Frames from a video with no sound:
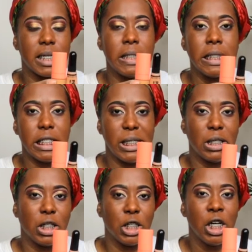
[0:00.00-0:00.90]

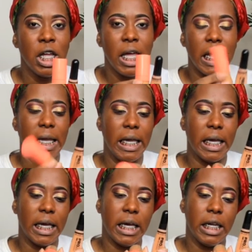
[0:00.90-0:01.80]
concealer
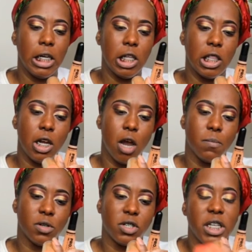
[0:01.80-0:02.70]
in the
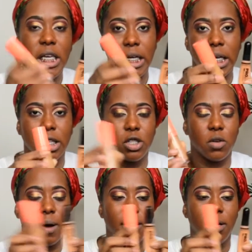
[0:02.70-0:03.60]
number 10.
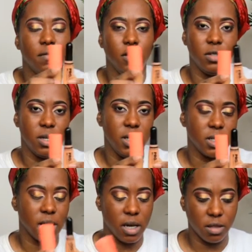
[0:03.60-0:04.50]
So I love using
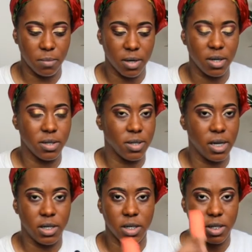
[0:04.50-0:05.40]
these together because
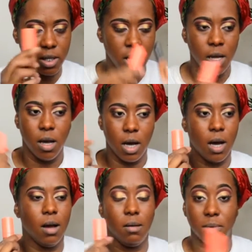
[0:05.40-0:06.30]
they just
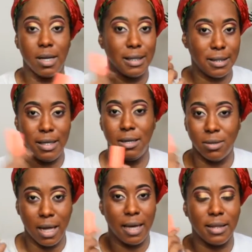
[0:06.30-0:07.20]

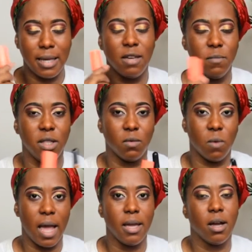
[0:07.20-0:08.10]
conceal, like they give me the
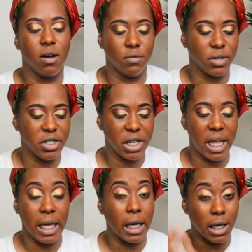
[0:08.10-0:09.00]
right coverage
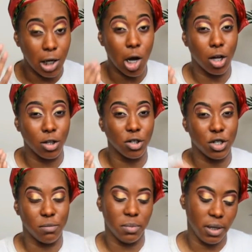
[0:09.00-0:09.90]
and color
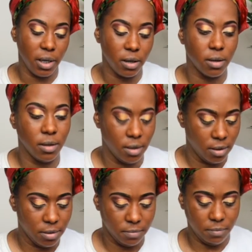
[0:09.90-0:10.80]
to blend.
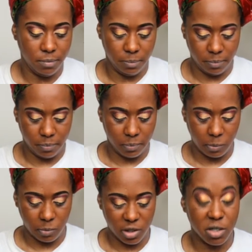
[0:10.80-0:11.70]

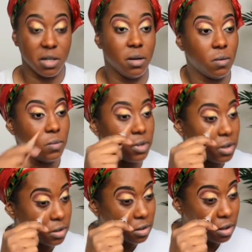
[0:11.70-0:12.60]
So we're
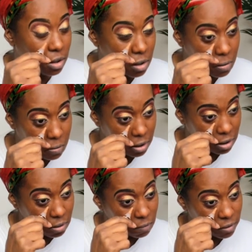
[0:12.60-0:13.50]
just gonna go
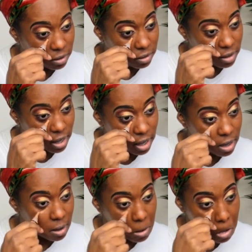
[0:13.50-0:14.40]
in with
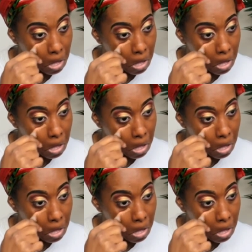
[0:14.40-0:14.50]
that.